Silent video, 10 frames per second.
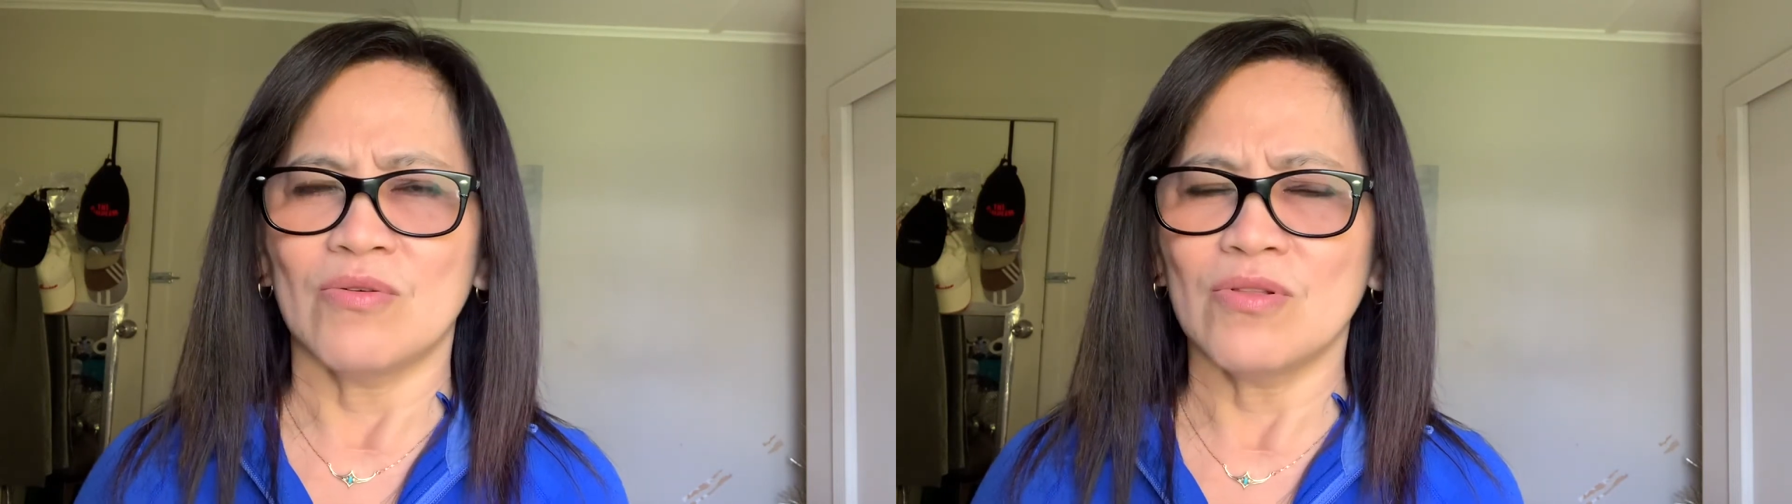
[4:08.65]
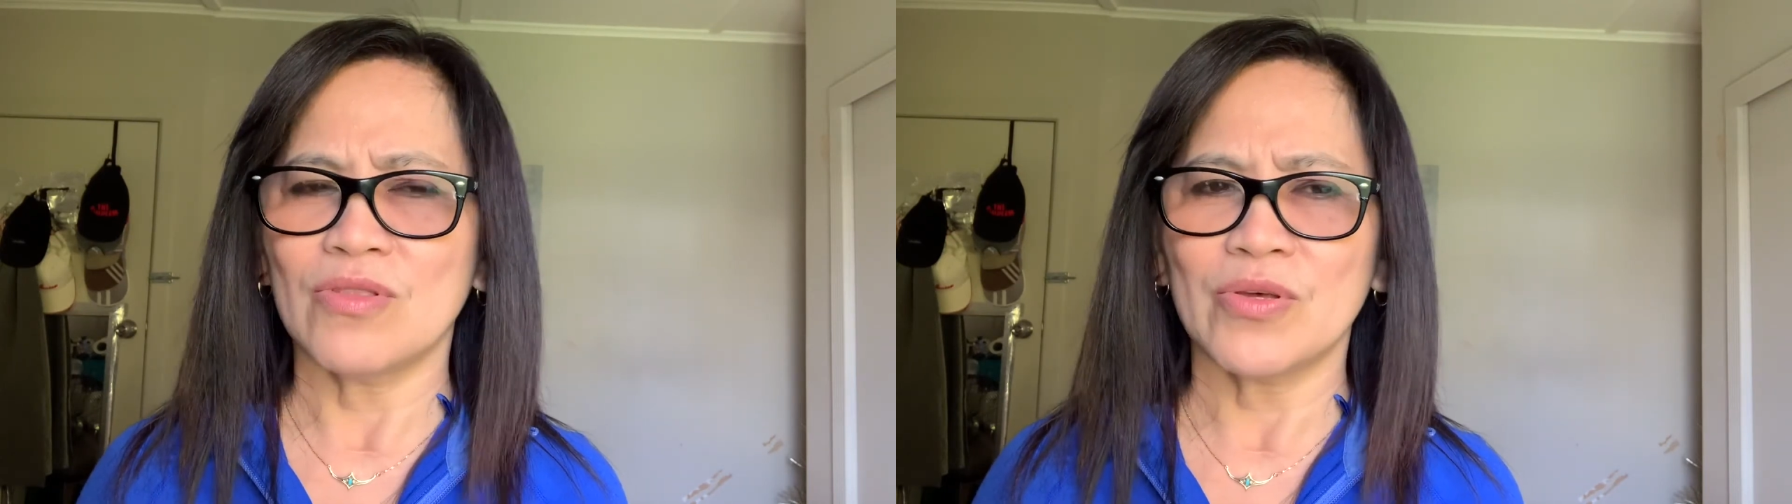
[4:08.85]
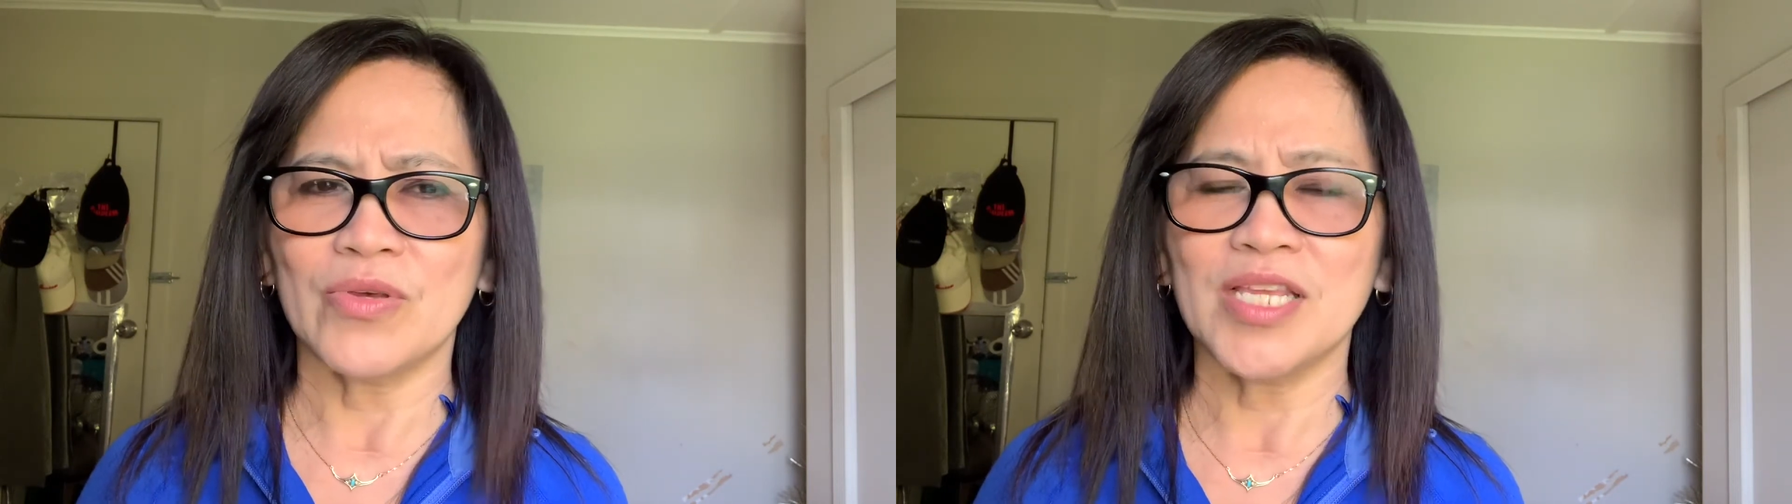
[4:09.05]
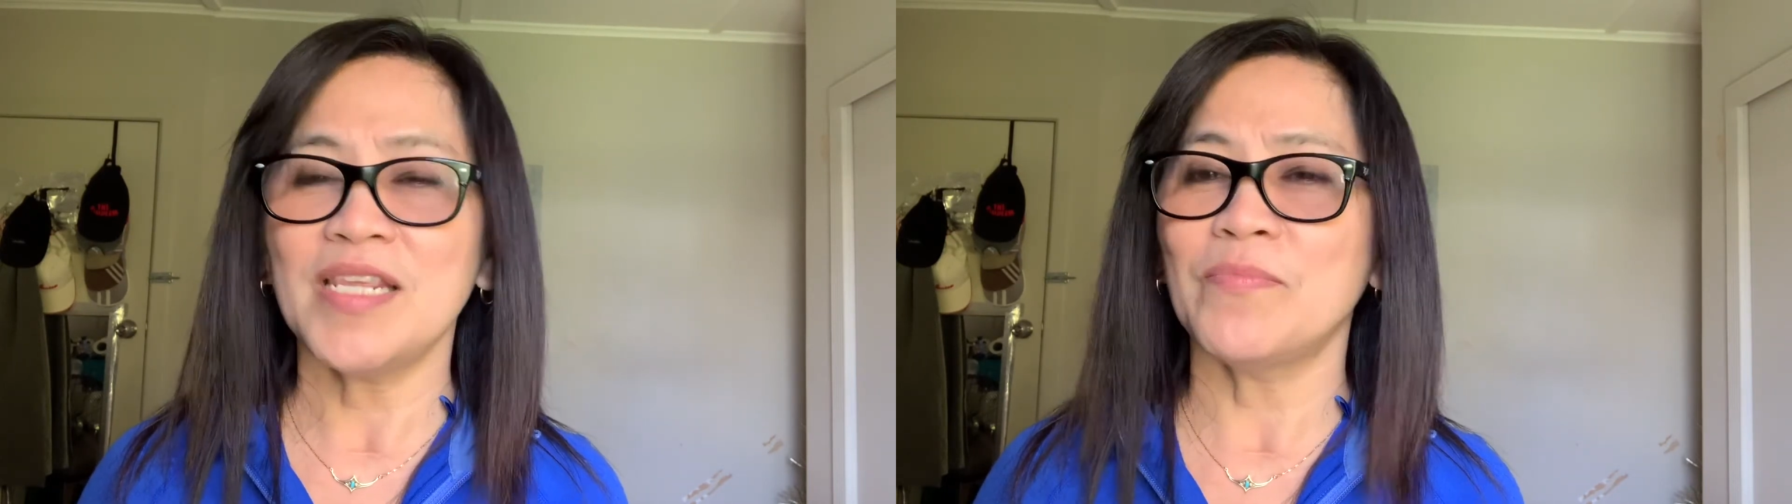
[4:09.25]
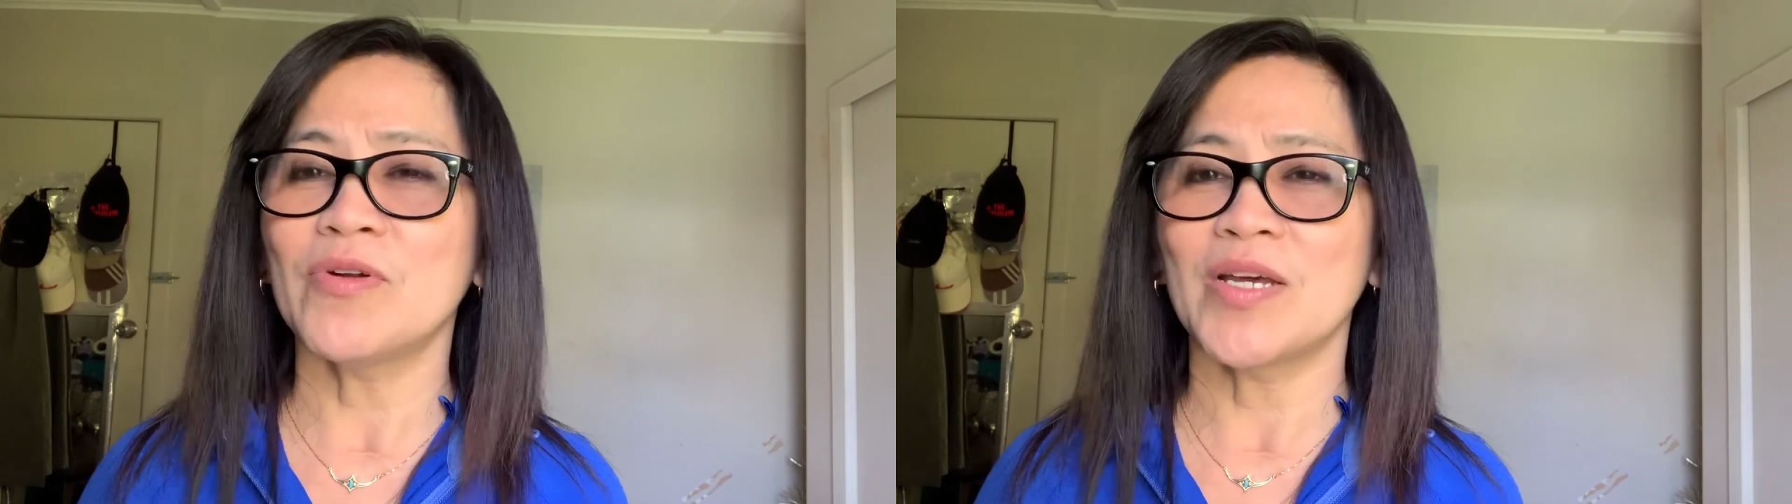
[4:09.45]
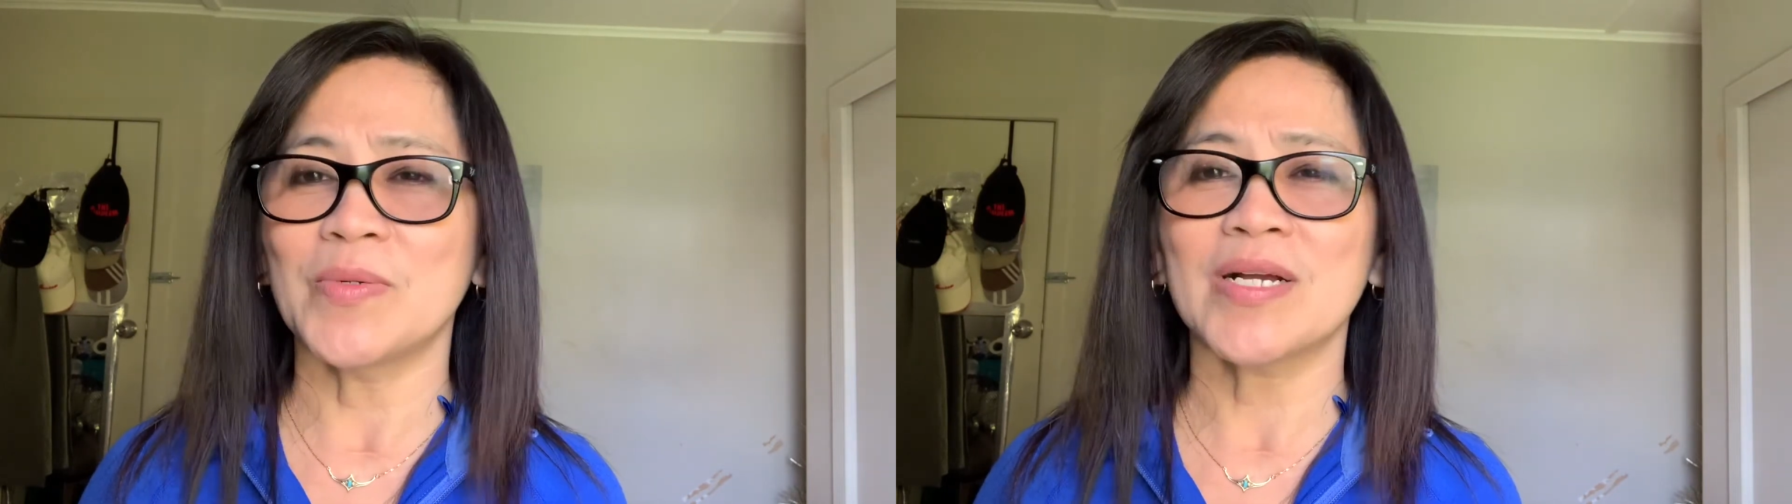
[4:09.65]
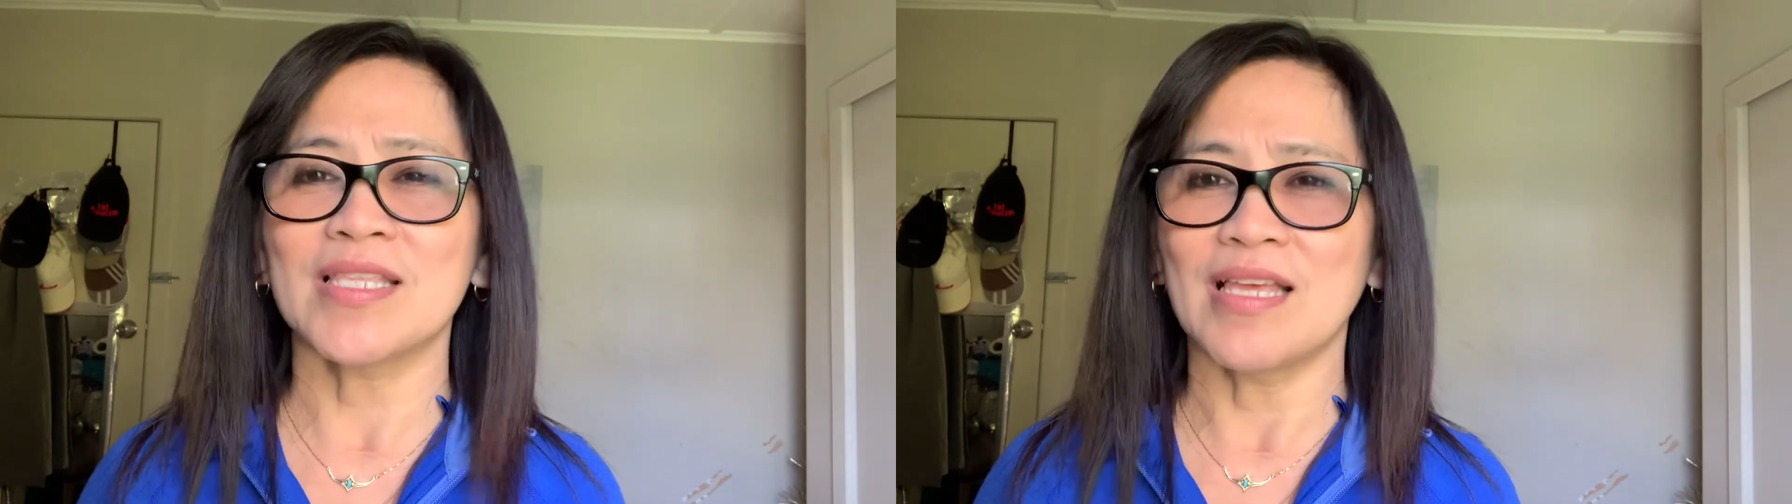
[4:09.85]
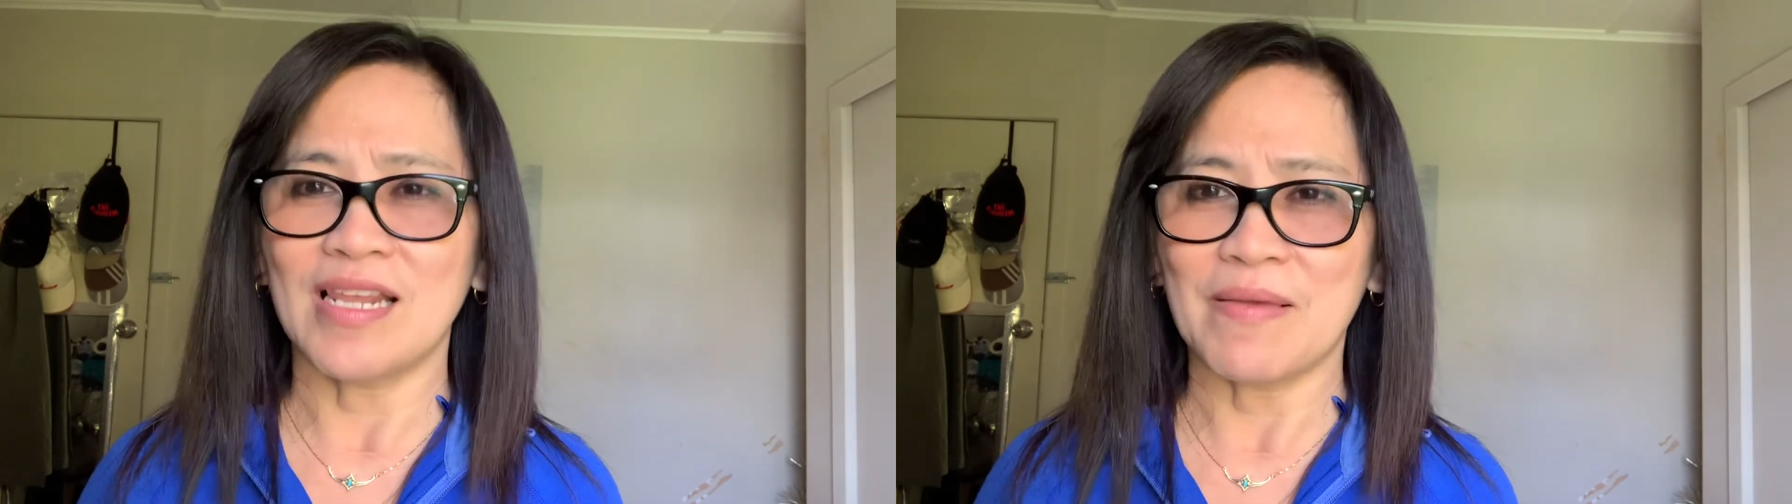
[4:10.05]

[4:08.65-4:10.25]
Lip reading: Although hindi po ganun kadali